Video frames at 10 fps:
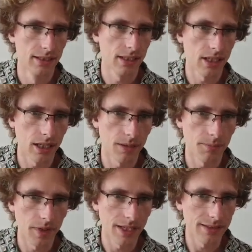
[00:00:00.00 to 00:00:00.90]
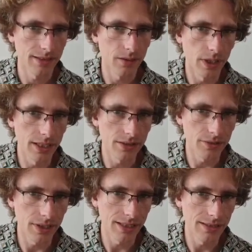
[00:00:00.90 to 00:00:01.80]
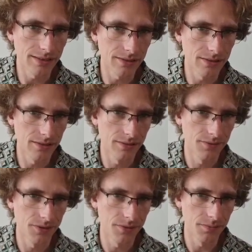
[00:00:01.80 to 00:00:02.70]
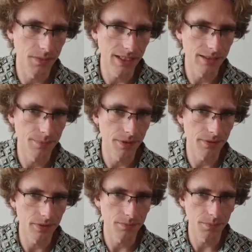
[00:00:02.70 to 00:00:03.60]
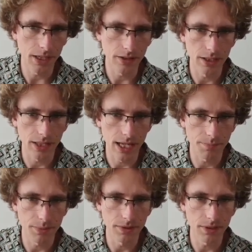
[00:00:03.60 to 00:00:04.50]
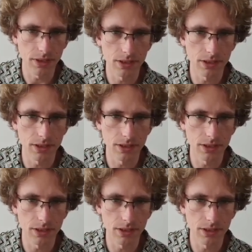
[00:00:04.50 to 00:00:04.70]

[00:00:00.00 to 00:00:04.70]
It's quite tricky to make the perfect pairing happen,